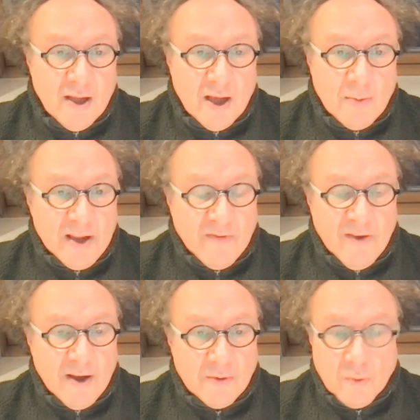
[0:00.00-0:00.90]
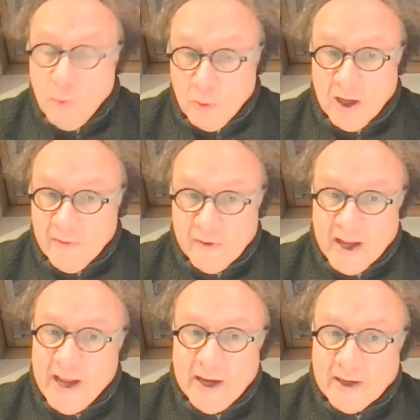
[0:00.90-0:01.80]
are being found all over
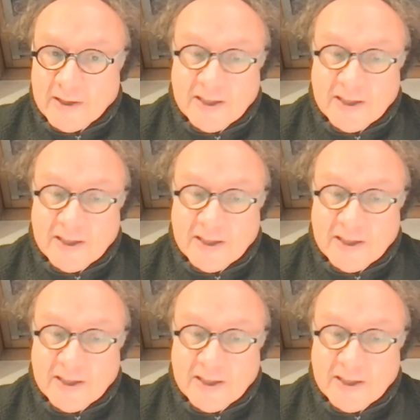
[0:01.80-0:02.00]
again as